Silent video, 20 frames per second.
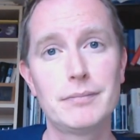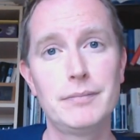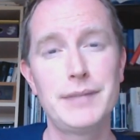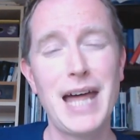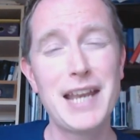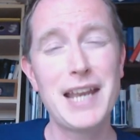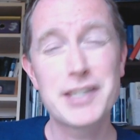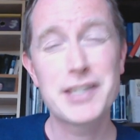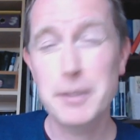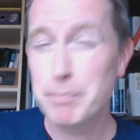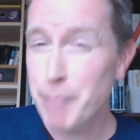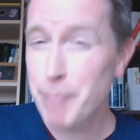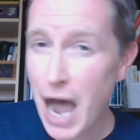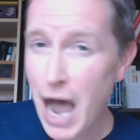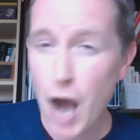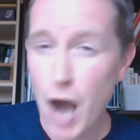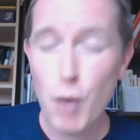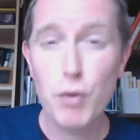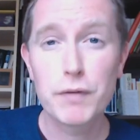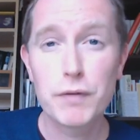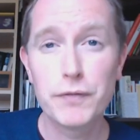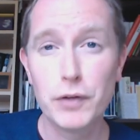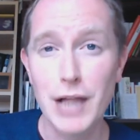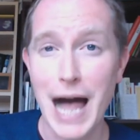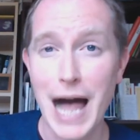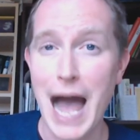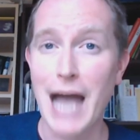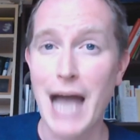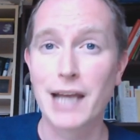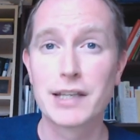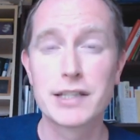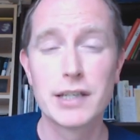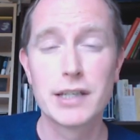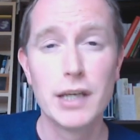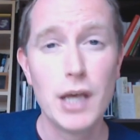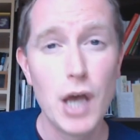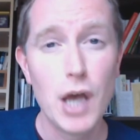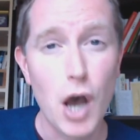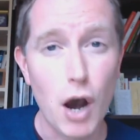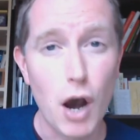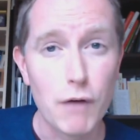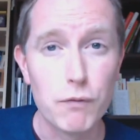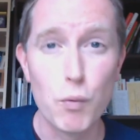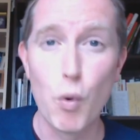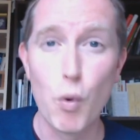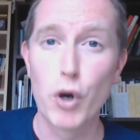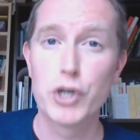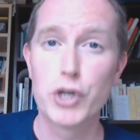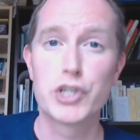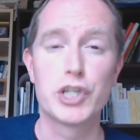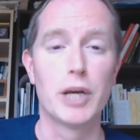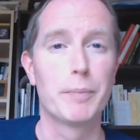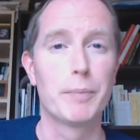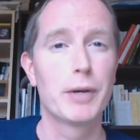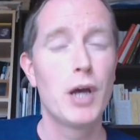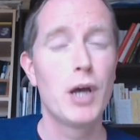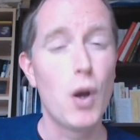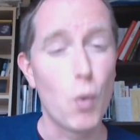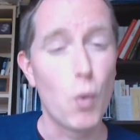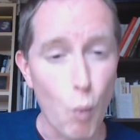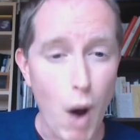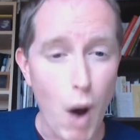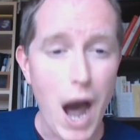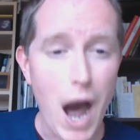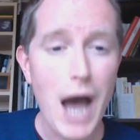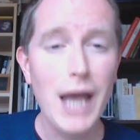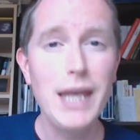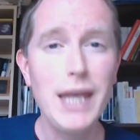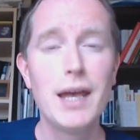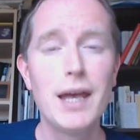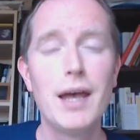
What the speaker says: That is a powerful act of worship. Why?